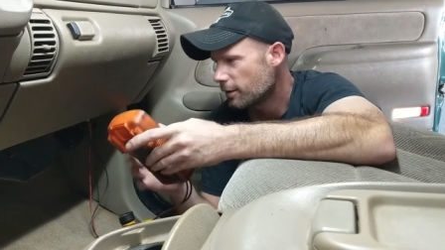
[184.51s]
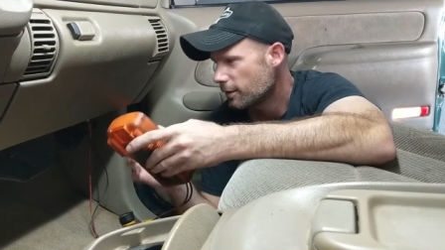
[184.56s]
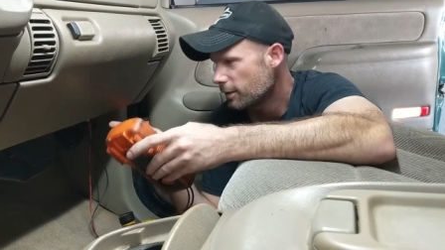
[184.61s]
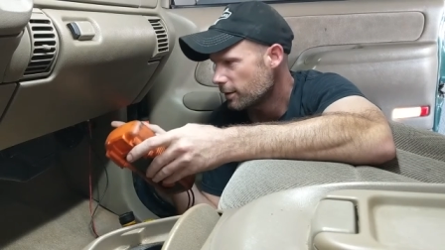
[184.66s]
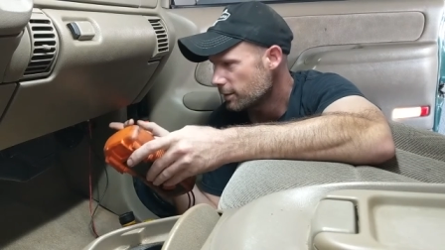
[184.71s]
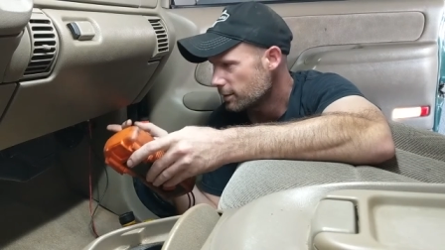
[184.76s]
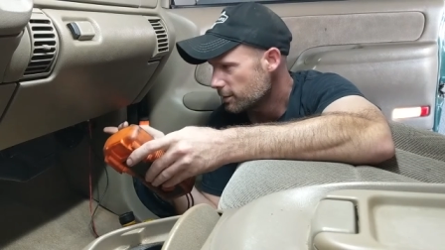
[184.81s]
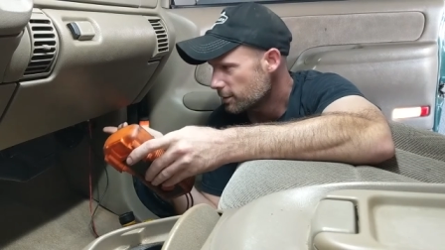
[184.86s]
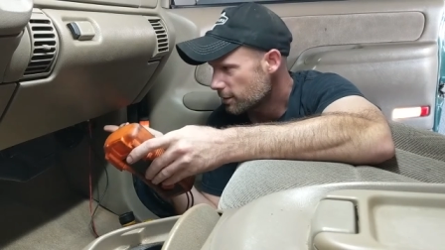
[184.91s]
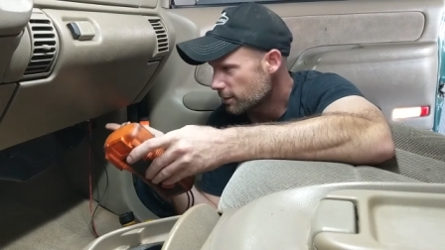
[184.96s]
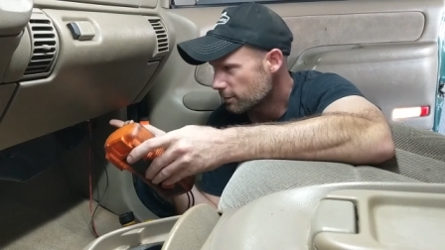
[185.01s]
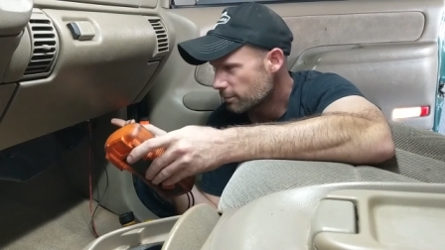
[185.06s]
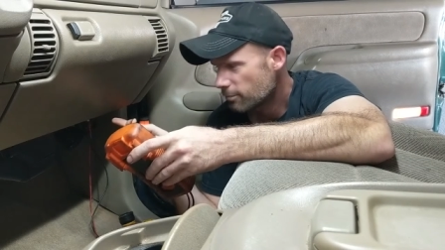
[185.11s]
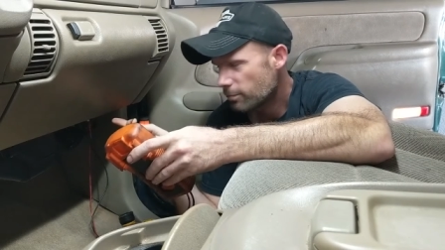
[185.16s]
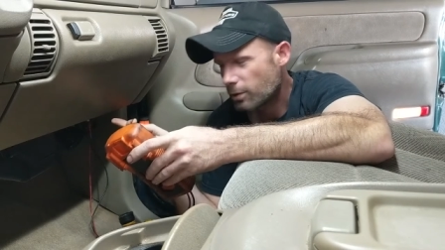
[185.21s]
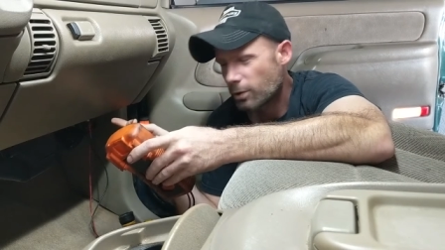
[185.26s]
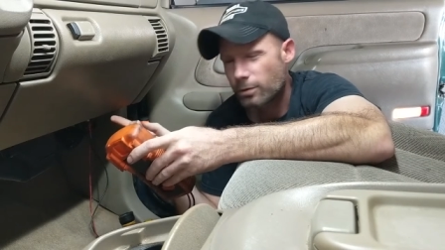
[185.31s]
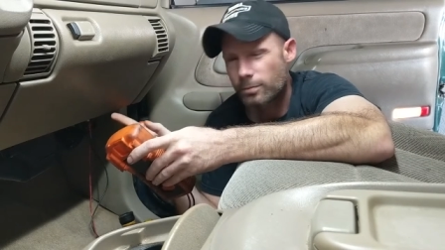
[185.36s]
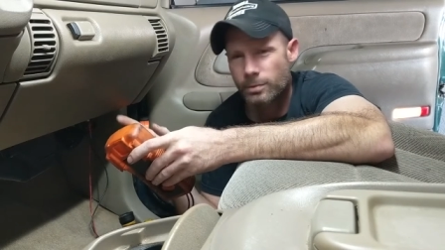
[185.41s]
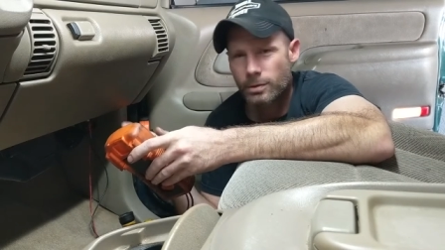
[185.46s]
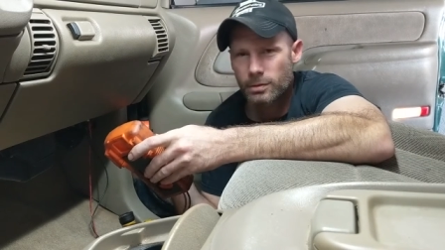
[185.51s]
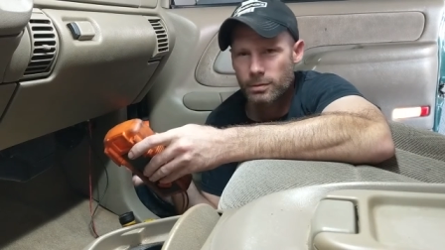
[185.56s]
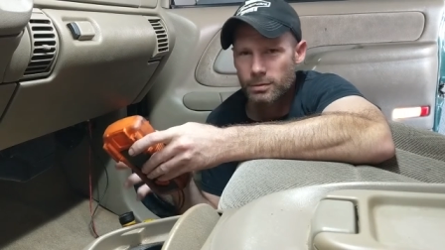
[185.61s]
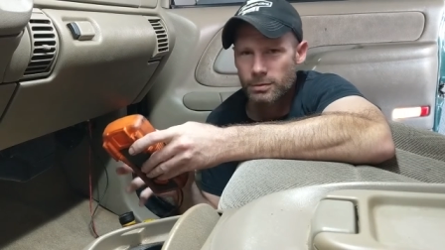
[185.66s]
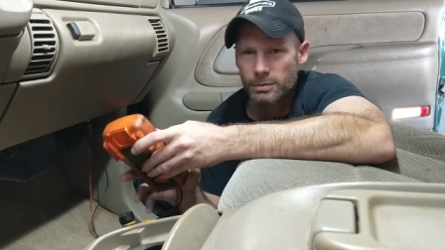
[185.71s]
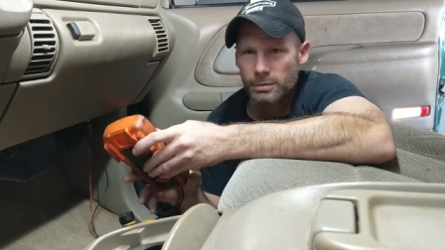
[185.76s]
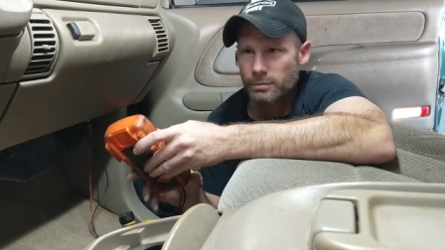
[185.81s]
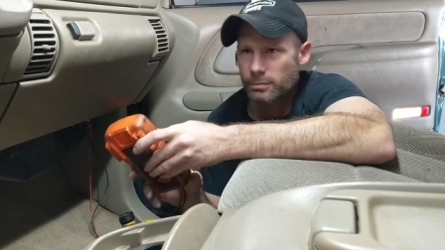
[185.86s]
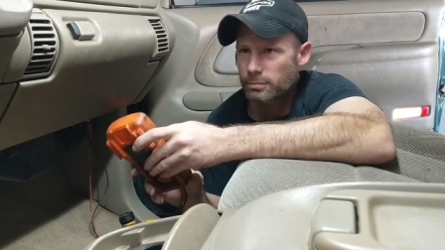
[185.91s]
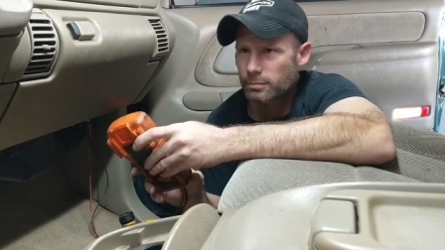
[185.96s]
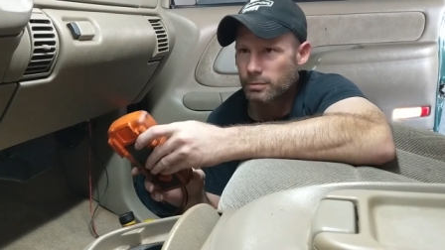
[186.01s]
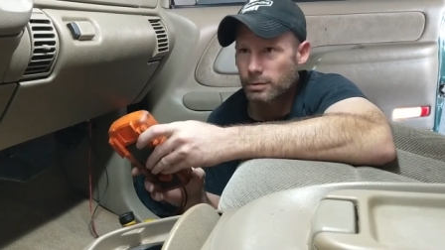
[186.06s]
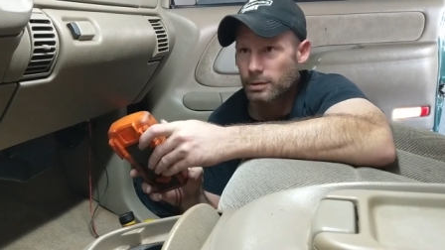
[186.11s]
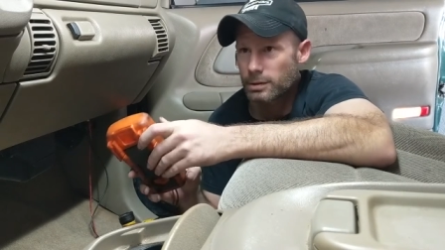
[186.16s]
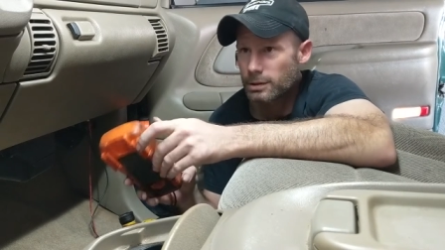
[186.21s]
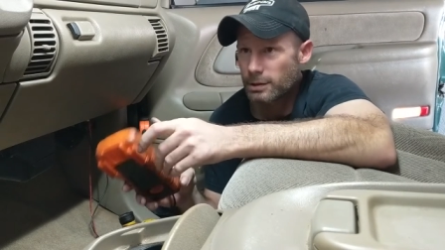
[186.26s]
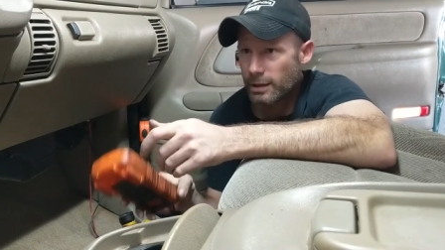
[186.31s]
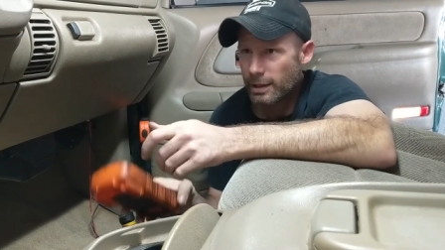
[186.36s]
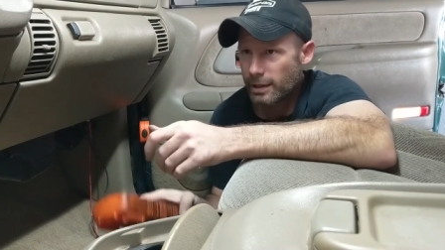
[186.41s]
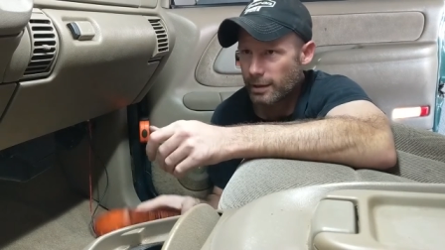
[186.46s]
These blower motors are
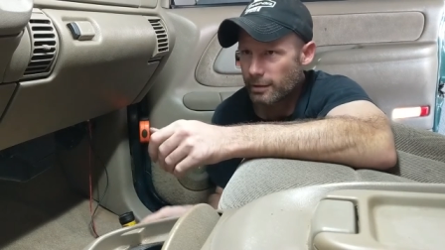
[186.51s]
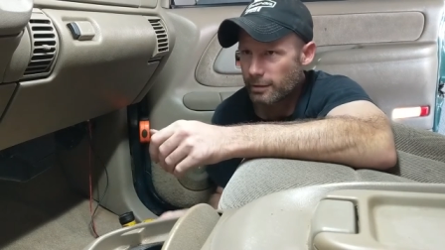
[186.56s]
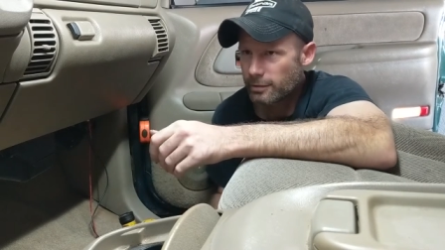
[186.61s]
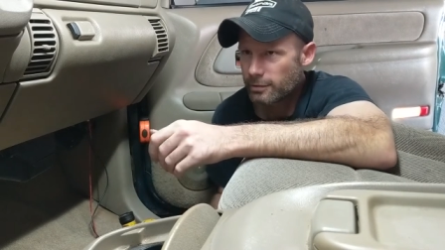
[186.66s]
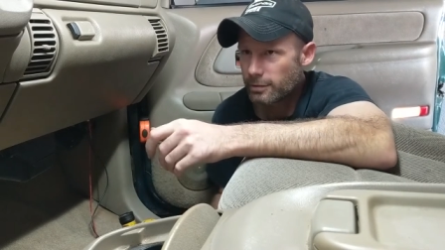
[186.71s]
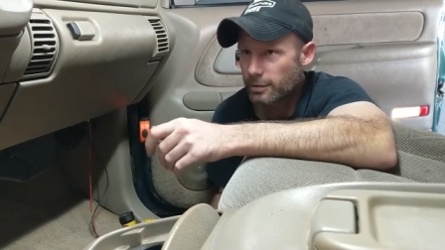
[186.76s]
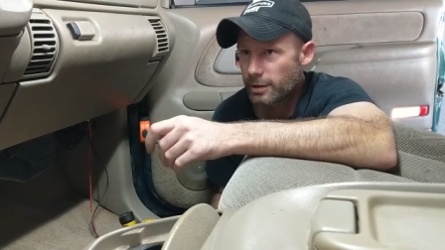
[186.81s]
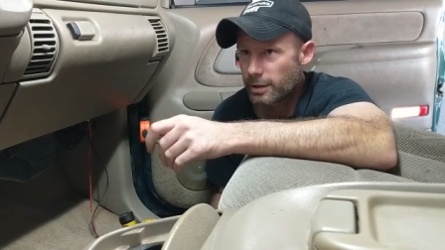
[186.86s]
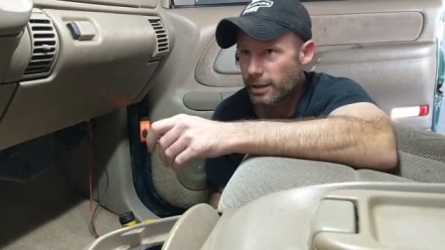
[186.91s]
really loud,